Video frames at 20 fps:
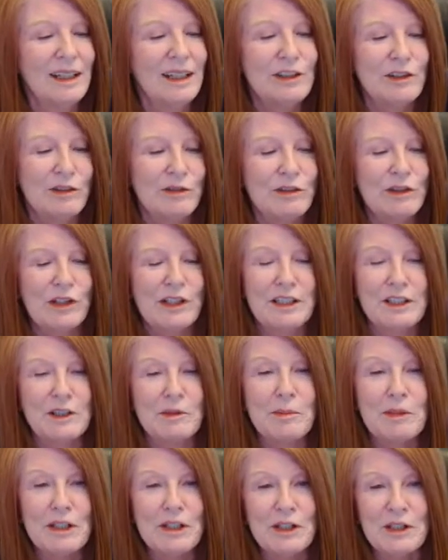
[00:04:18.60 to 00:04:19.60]
End of
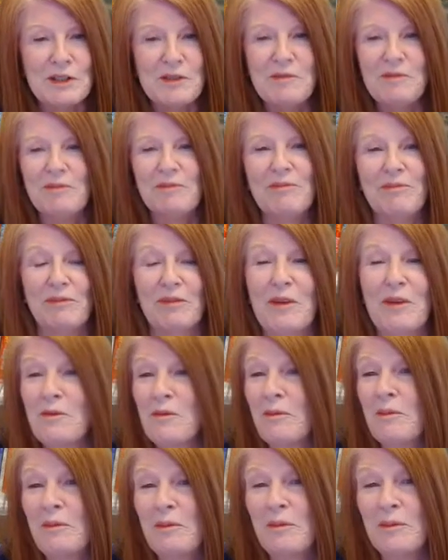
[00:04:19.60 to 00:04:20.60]
transmission.
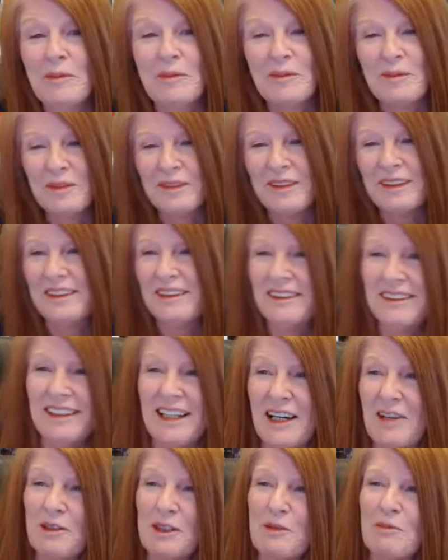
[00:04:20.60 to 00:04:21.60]

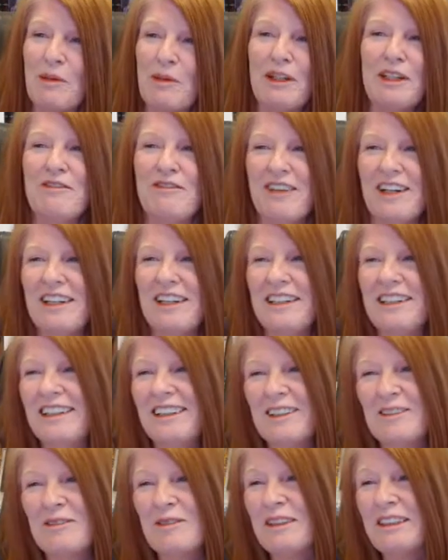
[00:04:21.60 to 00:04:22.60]
That was pretty
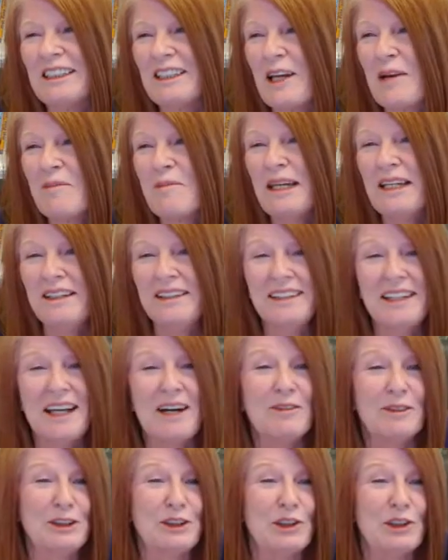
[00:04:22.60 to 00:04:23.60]
fun. So, I mean,
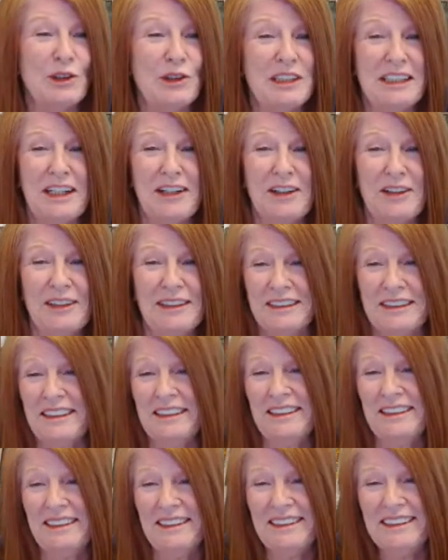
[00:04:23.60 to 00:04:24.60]
that was George
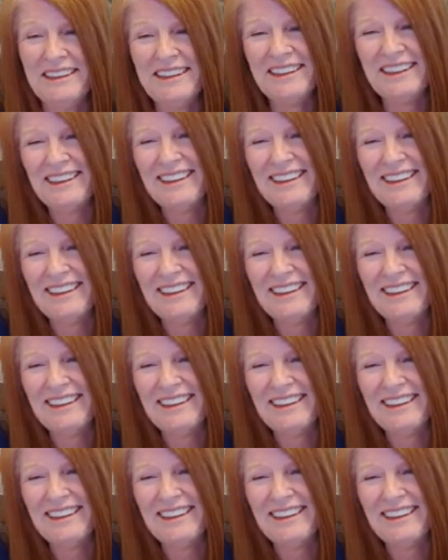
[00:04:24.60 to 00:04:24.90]
Harrison.